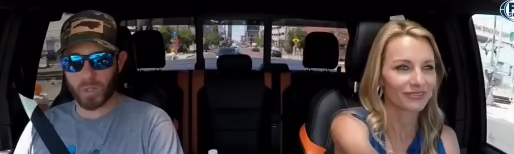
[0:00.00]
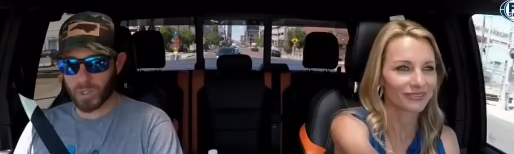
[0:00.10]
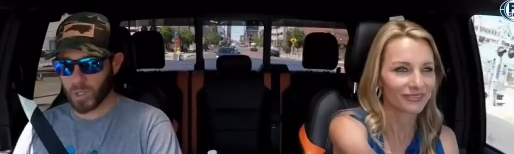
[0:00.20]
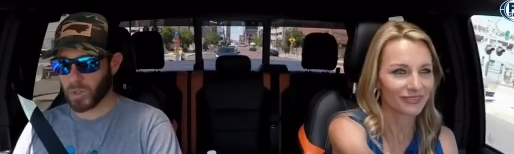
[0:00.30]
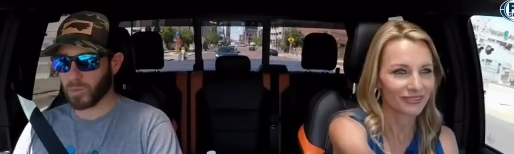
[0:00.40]

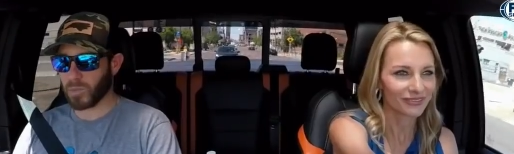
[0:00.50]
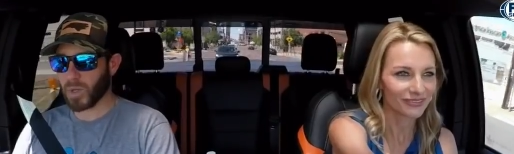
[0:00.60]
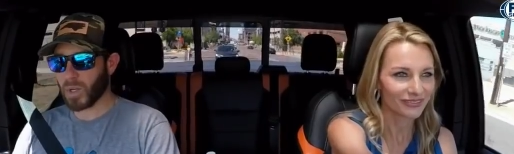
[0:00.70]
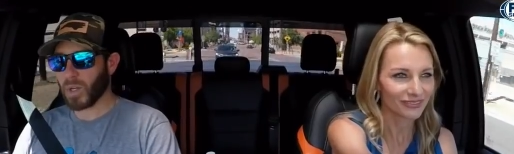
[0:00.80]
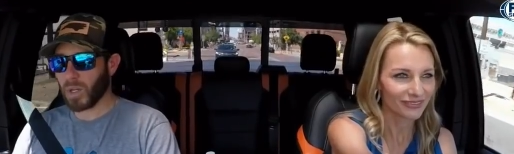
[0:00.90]
Speaker 1: assume,
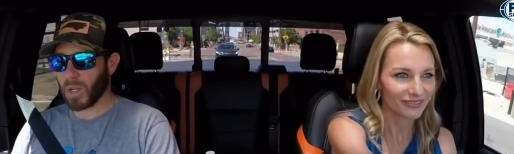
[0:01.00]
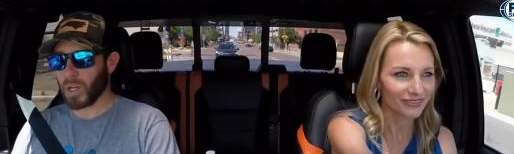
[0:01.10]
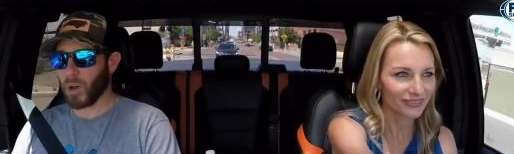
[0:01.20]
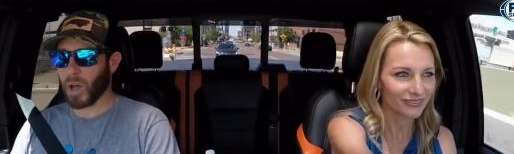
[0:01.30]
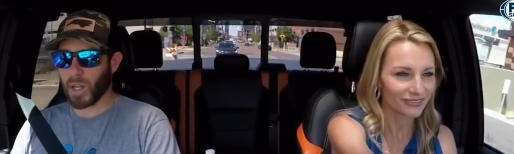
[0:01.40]
you
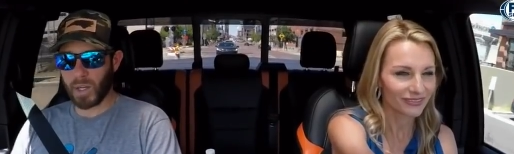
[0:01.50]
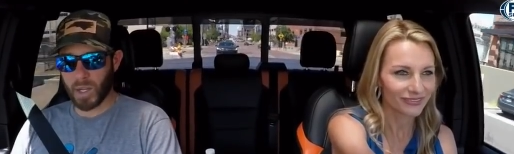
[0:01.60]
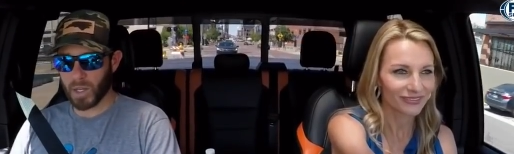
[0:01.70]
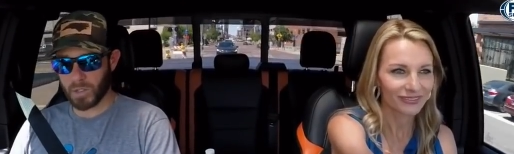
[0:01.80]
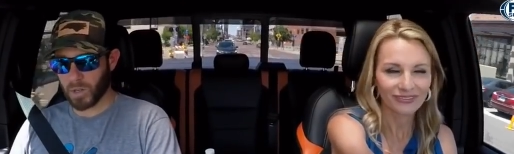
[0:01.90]
know, I like
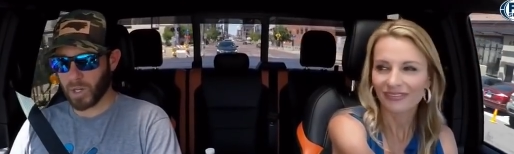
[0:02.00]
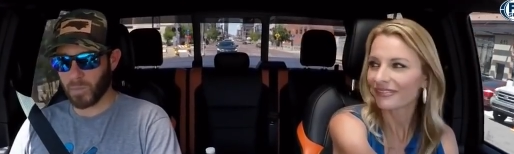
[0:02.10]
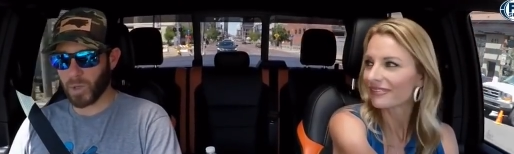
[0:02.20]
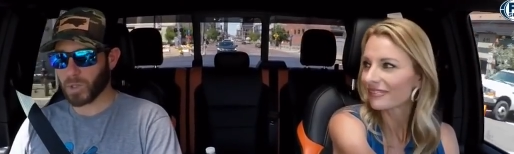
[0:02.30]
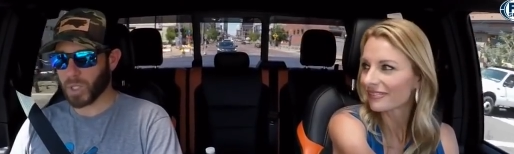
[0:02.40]
country
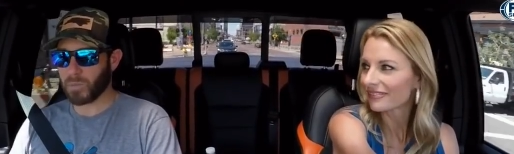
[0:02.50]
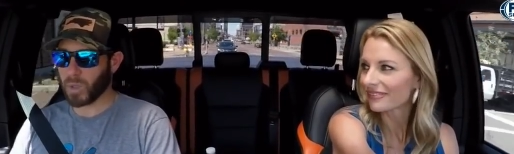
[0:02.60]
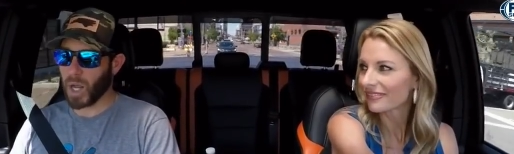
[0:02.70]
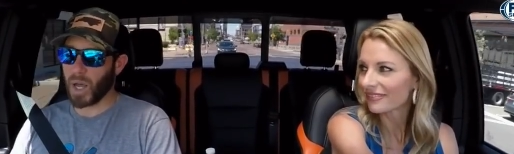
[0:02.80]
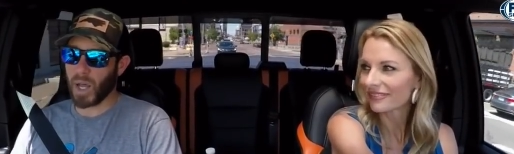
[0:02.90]
music, but
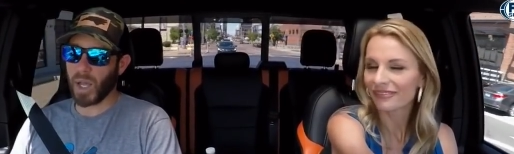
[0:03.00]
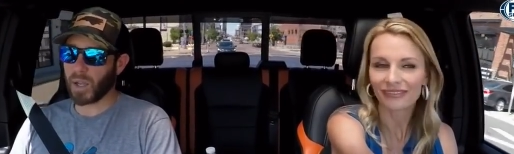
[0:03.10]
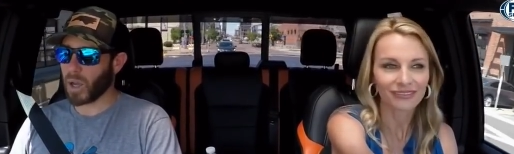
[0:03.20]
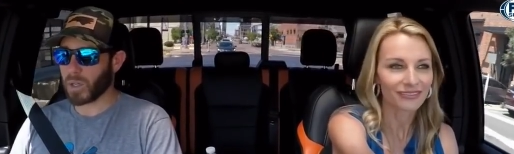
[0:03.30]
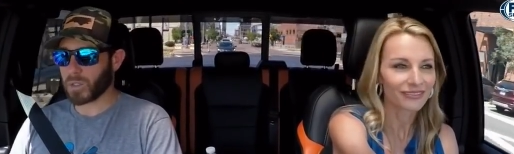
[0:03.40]
I, I like
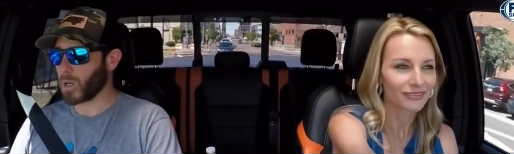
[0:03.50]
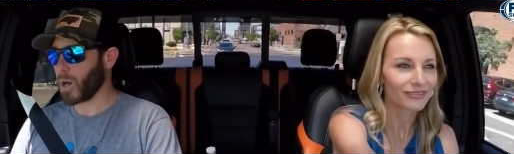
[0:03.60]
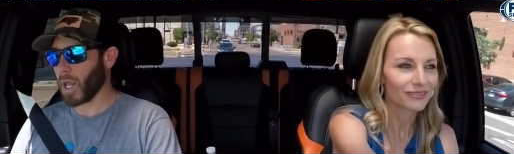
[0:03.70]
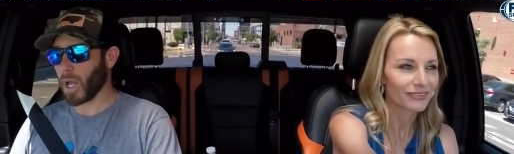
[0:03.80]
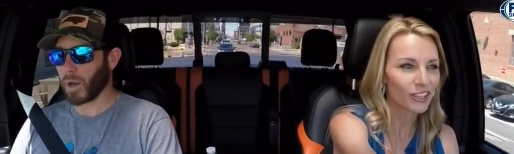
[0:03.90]
country,
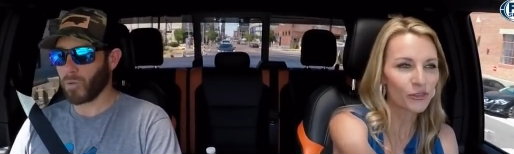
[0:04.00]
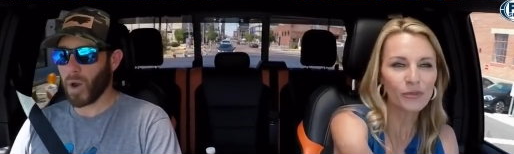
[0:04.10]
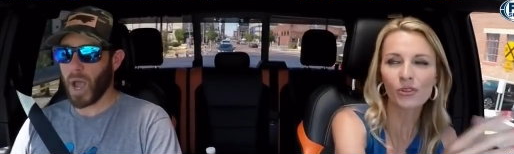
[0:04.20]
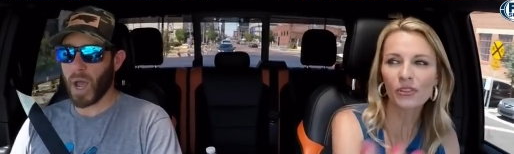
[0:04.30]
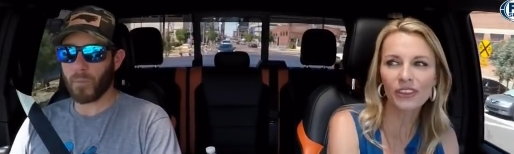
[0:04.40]
I like You're
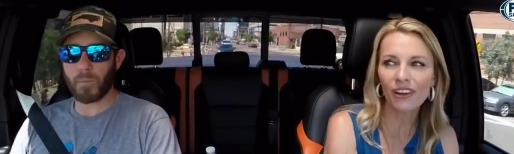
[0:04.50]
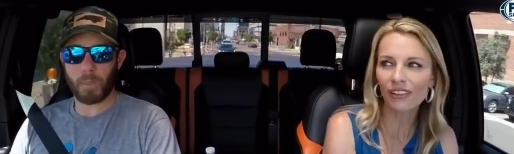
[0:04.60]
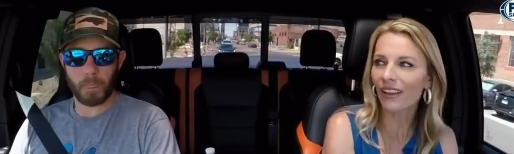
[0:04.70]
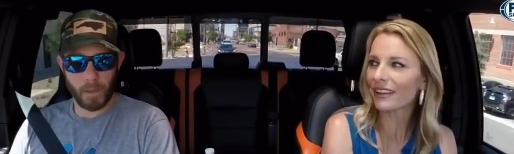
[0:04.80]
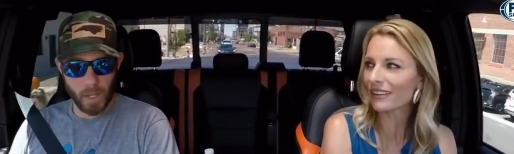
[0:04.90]
rap. from North
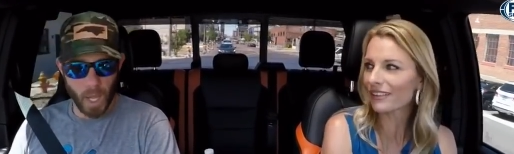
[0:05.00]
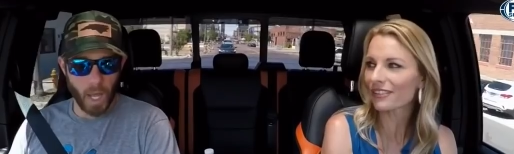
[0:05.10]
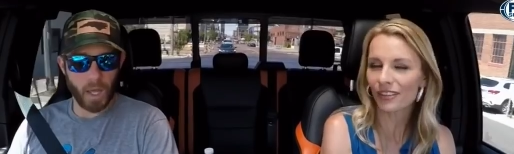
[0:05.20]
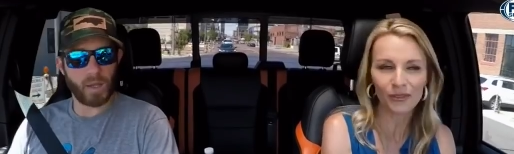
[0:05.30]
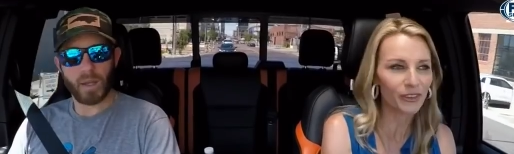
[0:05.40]
Carolina, yeah.
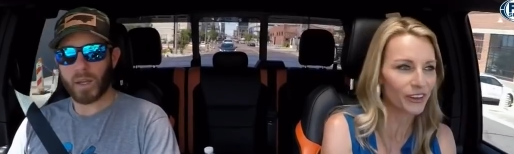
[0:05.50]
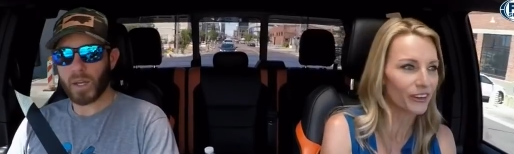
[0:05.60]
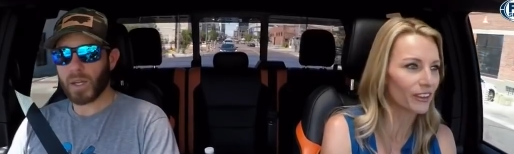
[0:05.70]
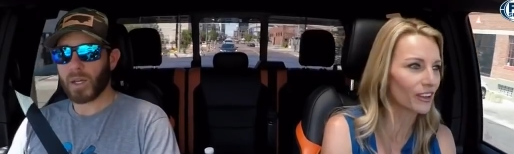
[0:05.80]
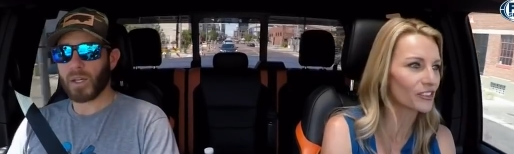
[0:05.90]
so they're
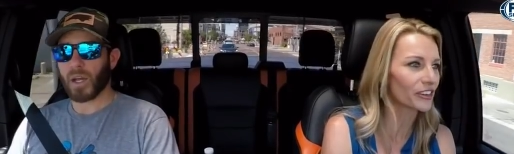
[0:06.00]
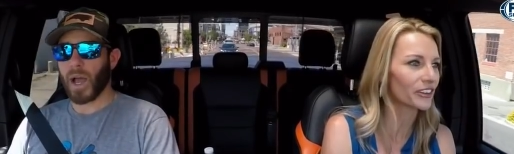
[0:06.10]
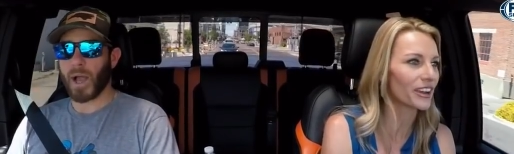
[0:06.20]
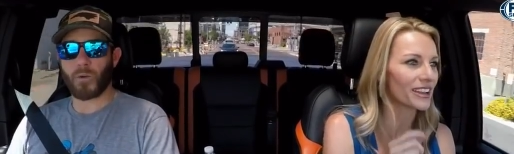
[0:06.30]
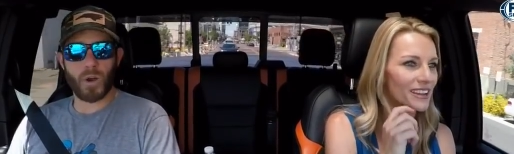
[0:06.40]
Speaker 2: figuring country,
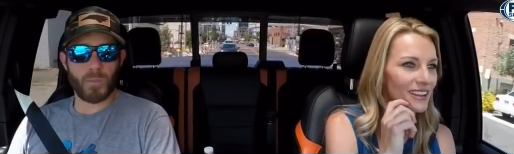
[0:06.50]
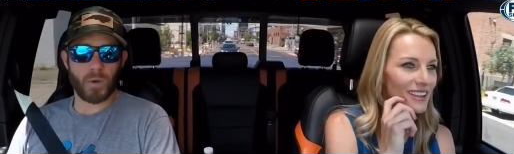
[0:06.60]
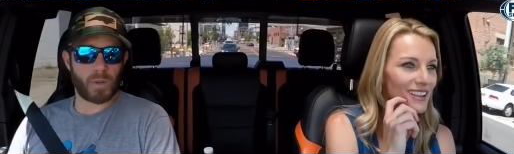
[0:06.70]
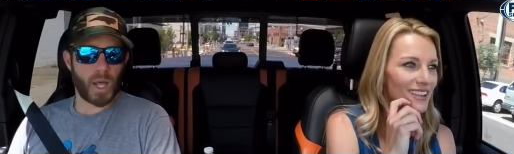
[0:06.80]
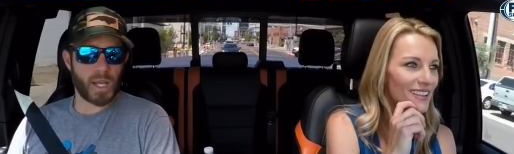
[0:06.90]
right? I
Speaker 1: grew up on
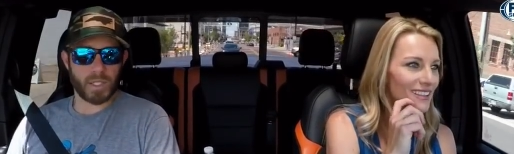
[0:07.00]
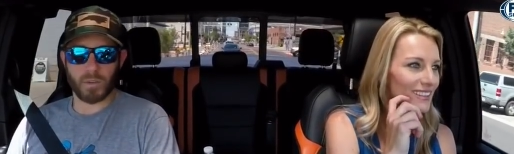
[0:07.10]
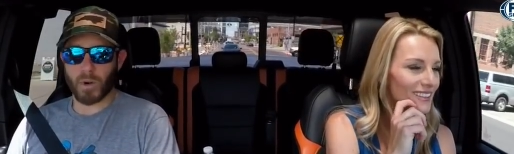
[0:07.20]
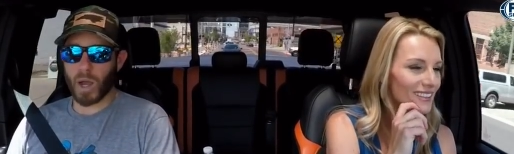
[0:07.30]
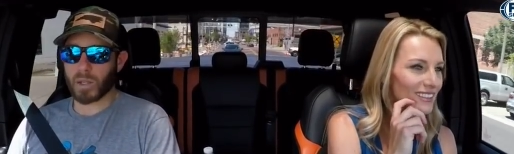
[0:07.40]
classic
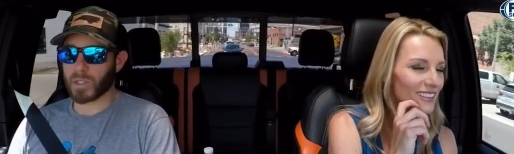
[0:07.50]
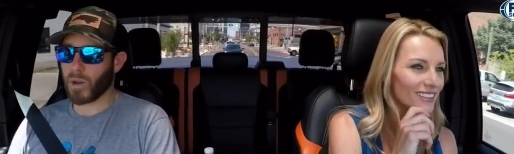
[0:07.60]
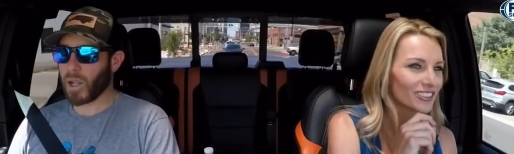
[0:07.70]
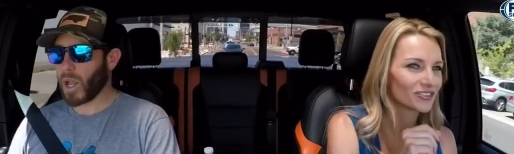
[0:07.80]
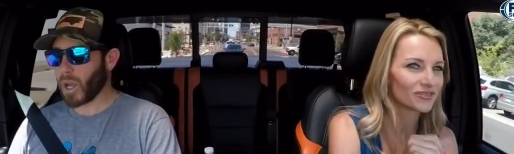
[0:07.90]
rock, so
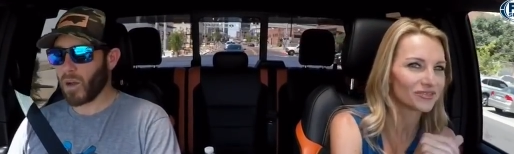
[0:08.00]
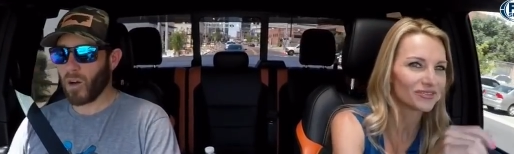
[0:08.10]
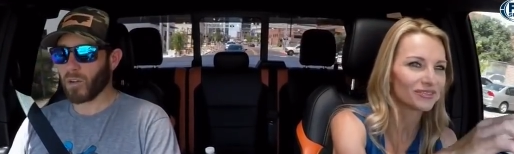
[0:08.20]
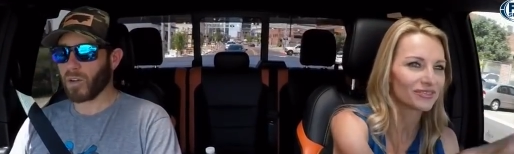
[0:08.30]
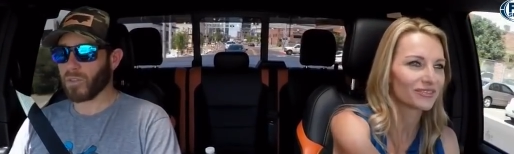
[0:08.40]
I like
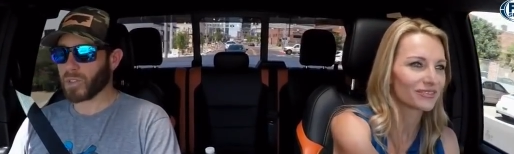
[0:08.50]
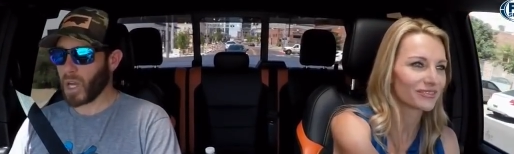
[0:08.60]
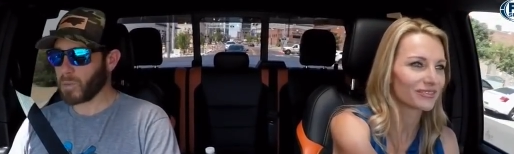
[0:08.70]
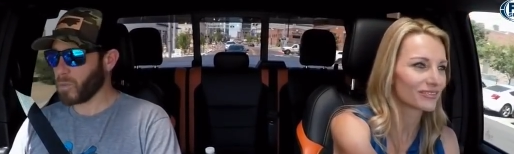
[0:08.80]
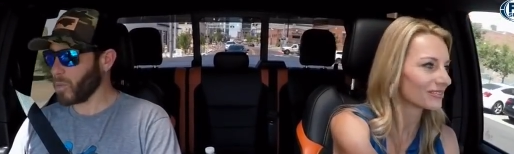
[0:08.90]
all different
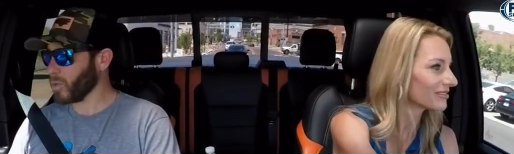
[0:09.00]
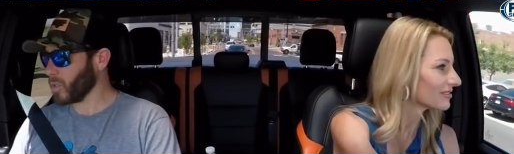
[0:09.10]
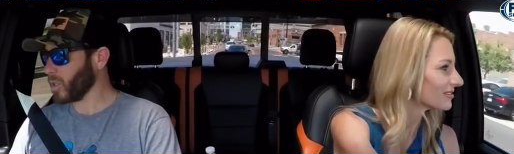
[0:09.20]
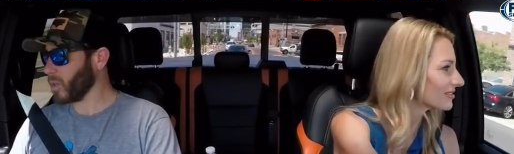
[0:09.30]
types of music.